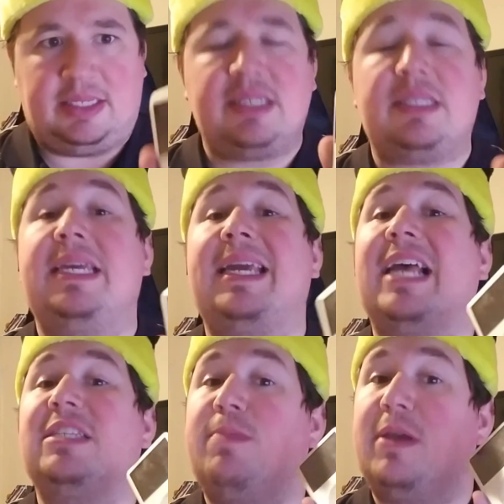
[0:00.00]
This thing
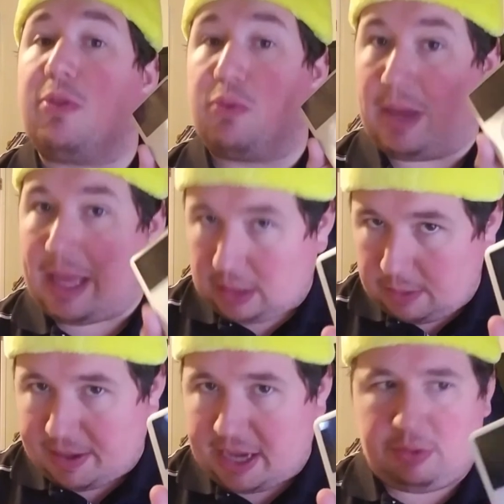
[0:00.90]
has been through hell
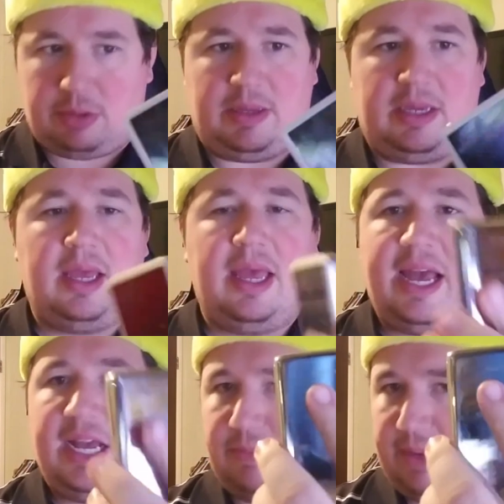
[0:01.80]
and back with me.
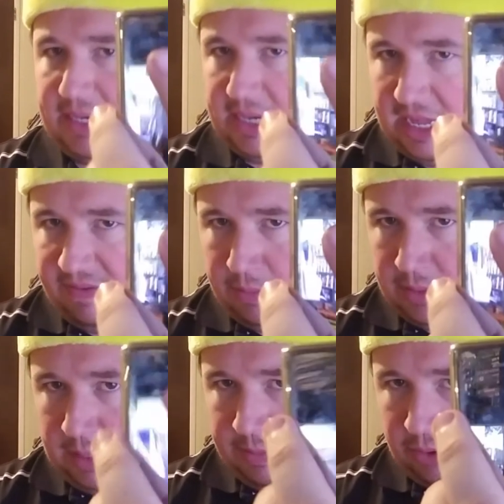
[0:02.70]
has my name
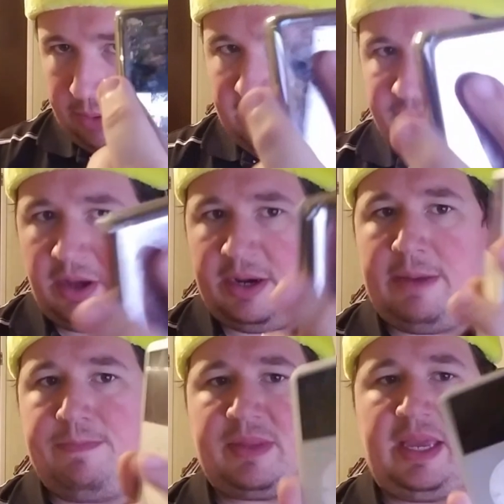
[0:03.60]
name engraved on
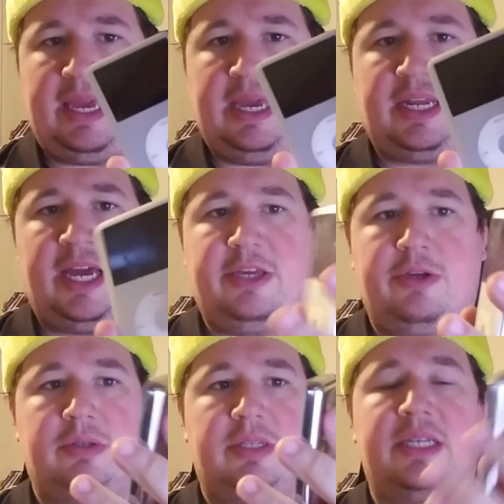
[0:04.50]
it and I
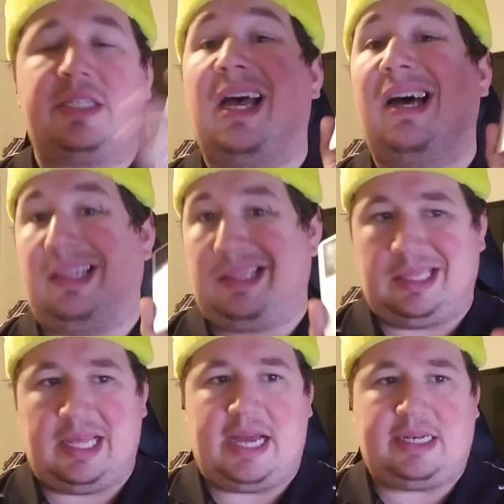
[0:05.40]
use this a
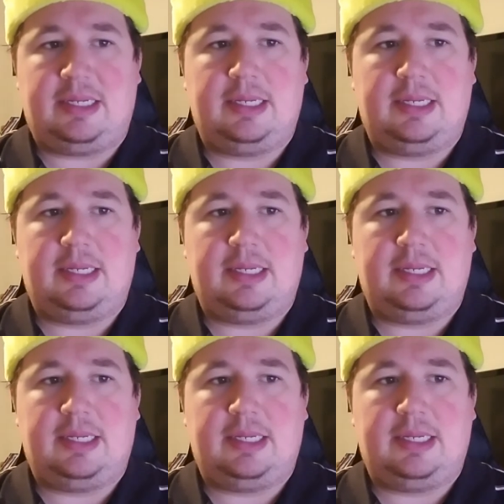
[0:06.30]
lot.